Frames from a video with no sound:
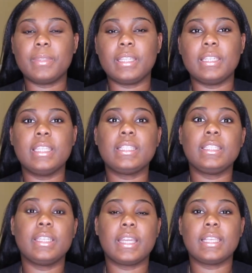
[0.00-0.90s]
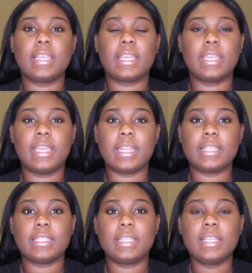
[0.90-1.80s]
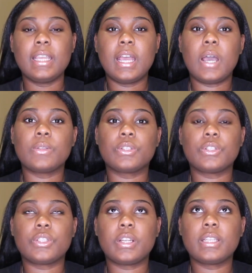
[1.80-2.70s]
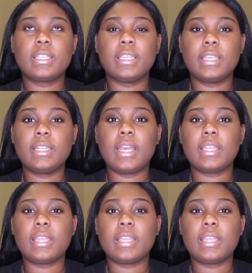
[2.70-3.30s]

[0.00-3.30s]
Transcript: and then this year again I said I was gonna start again.